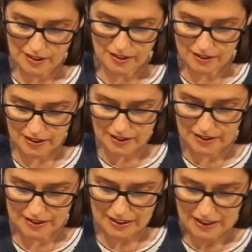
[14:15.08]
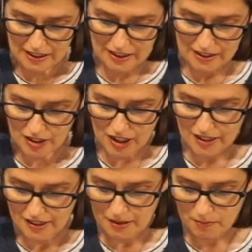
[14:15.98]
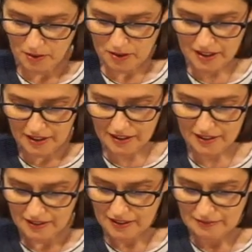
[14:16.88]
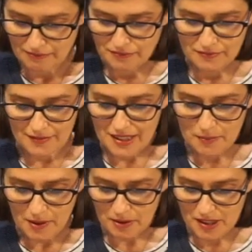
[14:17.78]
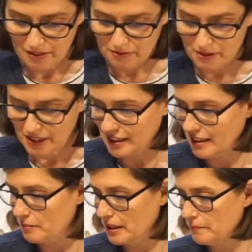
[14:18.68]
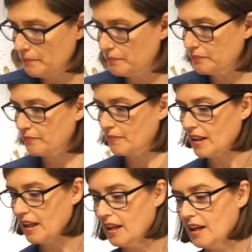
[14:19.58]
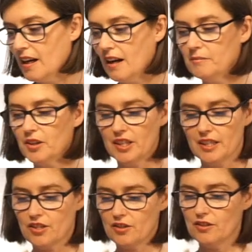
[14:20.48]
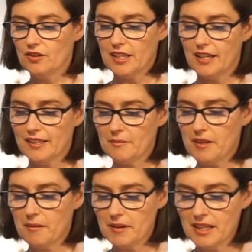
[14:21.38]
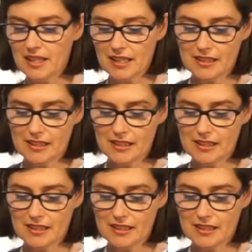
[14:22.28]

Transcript: to go. Cheese is melted. It smells really yummy. I'm going to take some nutmeg